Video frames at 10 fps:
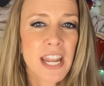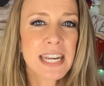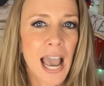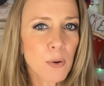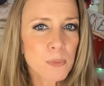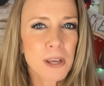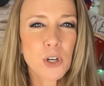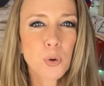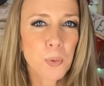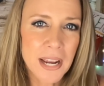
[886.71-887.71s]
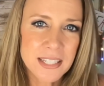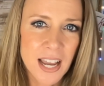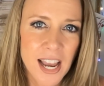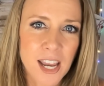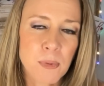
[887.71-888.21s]
now would be a great
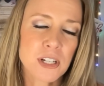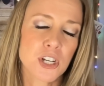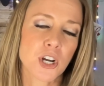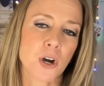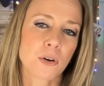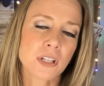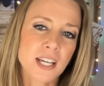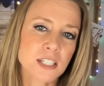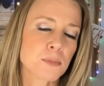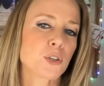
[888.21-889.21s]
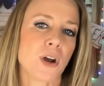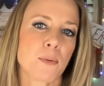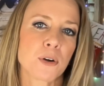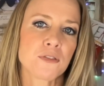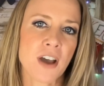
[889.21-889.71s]
time to go click subscribe
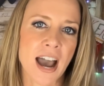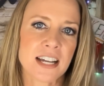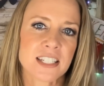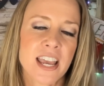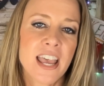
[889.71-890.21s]
real fast.